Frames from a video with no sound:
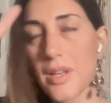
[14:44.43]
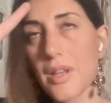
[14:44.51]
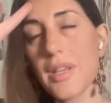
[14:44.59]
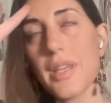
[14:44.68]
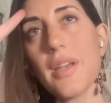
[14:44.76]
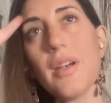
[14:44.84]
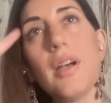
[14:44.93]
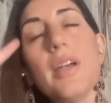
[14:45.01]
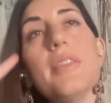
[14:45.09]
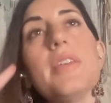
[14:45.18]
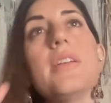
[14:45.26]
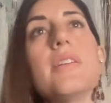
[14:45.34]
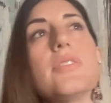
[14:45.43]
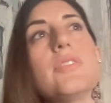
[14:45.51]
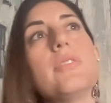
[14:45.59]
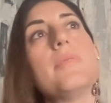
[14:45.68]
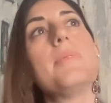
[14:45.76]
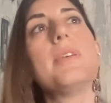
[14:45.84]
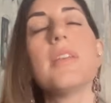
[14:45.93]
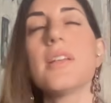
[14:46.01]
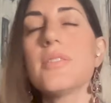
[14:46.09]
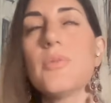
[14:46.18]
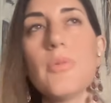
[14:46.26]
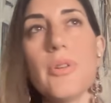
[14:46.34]
Yeah, I think
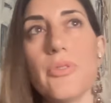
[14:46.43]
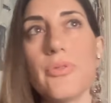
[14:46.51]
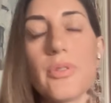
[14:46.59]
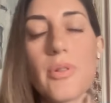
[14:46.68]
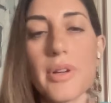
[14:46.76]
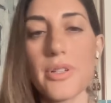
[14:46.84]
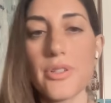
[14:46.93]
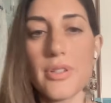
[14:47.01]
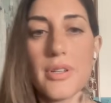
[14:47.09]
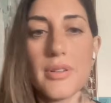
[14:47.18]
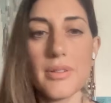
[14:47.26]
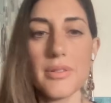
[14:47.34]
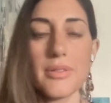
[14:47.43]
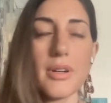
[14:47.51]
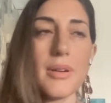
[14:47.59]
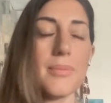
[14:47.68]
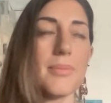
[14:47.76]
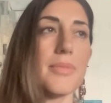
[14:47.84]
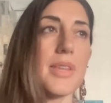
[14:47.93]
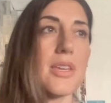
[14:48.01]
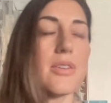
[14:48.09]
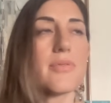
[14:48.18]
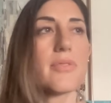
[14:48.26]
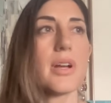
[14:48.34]
that's a wonderful question, Tom.
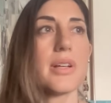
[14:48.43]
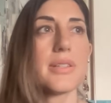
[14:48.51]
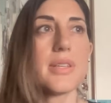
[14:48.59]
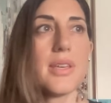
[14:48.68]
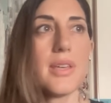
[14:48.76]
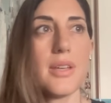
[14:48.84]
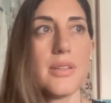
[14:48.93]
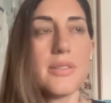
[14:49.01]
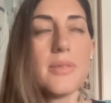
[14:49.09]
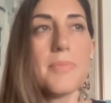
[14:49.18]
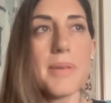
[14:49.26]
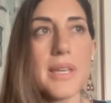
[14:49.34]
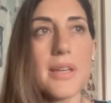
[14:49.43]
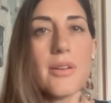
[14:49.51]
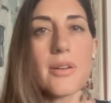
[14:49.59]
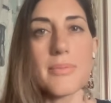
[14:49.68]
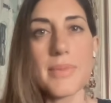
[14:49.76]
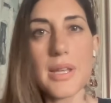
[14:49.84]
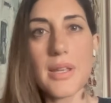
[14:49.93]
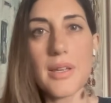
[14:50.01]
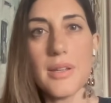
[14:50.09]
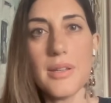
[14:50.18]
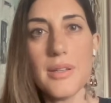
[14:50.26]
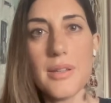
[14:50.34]
Thank you for asking it. To be an
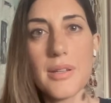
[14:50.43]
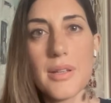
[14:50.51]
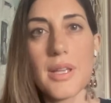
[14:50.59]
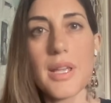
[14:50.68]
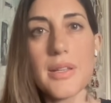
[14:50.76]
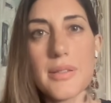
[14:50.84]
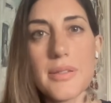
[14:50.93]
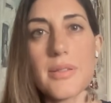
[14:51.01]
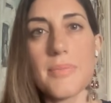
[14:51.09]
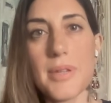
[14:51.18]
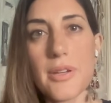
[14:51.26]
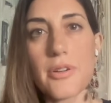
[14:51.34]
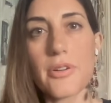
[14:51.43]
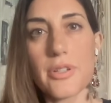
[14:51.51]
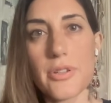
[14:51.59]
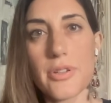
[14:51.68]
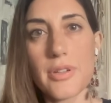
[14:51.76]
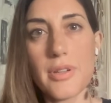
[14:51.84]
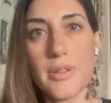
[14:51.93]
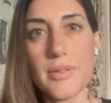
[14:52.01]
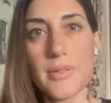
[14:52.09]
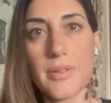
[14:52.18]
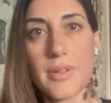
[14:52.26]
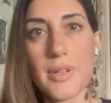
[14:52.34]
Armenian is to be a
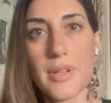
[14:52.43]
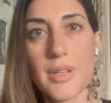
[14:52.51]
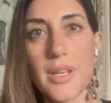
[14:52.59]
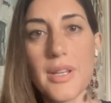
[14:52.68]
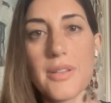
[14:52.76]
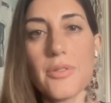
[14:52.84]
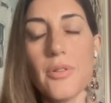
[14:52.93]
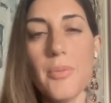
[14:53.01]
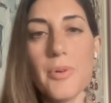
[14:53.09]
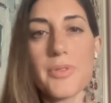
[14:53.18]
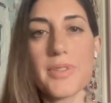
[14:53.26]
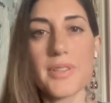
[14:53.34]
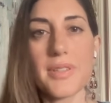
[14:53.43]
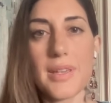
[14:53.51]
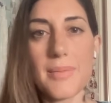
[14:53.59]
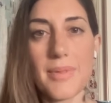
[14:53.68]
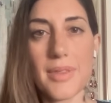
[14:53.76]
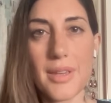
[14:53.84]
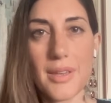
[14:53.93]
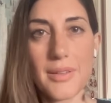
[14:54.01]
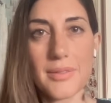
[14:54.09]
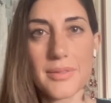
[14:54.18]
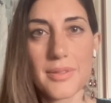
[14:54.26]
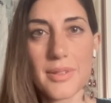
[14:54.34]
Christian. It is almost the same
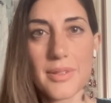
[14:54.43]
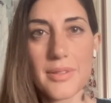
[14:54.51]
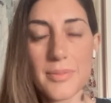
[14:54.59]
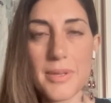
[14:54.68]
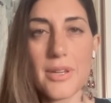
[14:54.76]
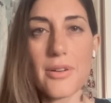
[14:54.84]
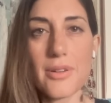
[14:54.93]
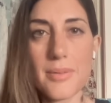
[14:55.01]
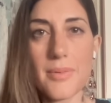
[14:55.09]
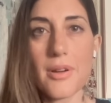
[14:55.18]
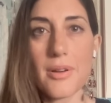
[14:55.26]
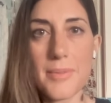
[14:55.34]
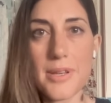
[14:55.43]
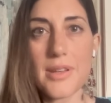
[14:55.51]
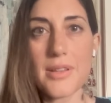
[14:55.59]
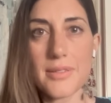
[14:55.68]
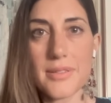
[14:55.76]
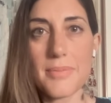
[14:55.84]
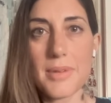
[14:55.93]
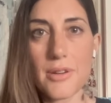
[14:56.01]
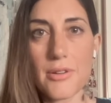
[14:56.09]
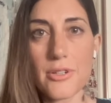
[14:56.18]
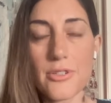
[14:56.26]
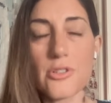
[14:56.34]
thing. To be Armenian is to be a
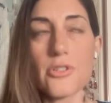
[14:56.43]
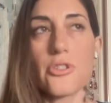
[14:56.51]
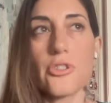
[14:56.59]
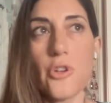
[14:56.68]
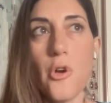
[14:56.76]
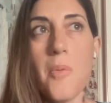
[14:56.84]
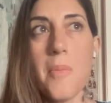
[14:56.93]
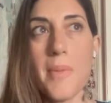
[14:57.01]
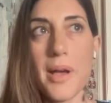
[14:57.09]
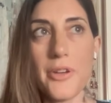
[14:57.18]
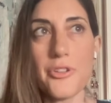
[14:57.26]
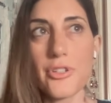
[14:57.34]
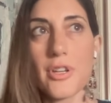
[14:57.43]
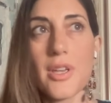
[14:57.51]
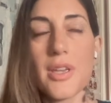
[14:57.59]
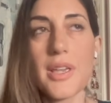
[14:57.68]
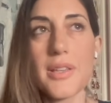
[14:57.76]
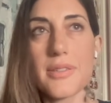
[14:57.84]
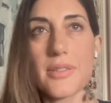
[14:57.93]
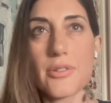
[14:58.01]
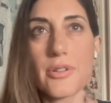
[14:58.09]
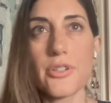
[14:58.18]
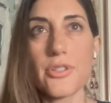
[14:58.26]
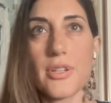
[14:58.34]
Christian. So much is the
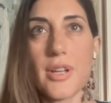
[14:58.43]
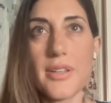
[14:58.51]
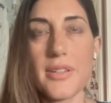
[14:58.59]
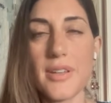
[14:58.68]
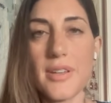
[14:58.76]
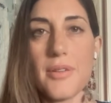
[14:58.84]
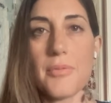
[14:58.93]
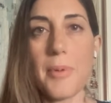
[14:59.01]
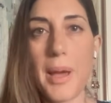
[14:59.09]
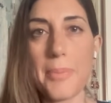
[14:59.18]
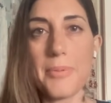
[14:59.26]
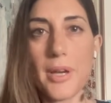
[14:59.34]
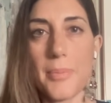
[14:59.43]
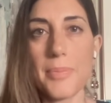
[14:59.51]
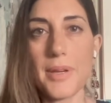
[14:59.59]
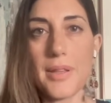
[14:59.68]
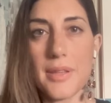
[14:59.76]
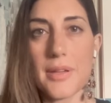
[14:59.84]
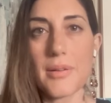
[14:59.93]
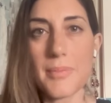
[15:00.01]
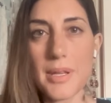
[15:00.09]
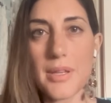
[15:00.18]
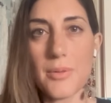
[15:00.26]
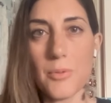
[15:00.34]
Christian identity wrapped up in the
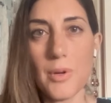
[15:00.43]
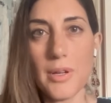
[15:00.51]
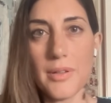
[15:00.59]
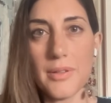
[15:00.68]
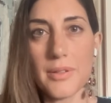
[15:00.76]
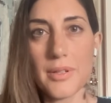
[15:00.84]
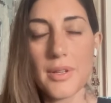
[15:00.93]
Armenian one.